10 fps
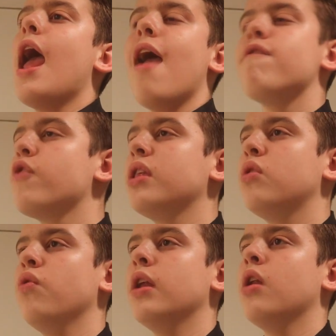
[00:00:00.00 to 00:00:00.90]
every
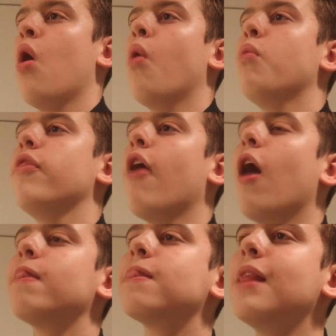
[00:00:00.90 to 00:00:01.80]
student with
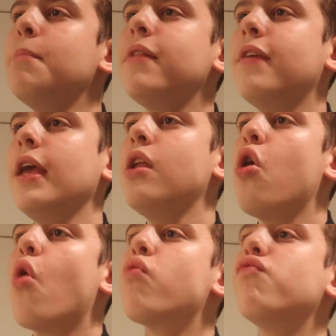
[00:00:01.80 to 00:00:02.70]
unlimited
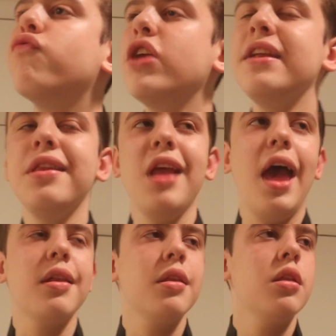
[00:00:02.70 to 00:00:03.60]

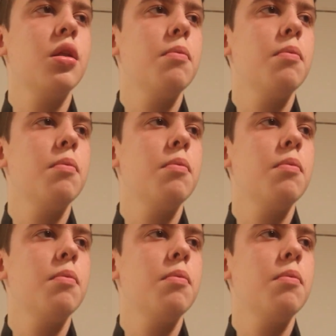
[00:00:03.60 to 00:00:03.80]
recess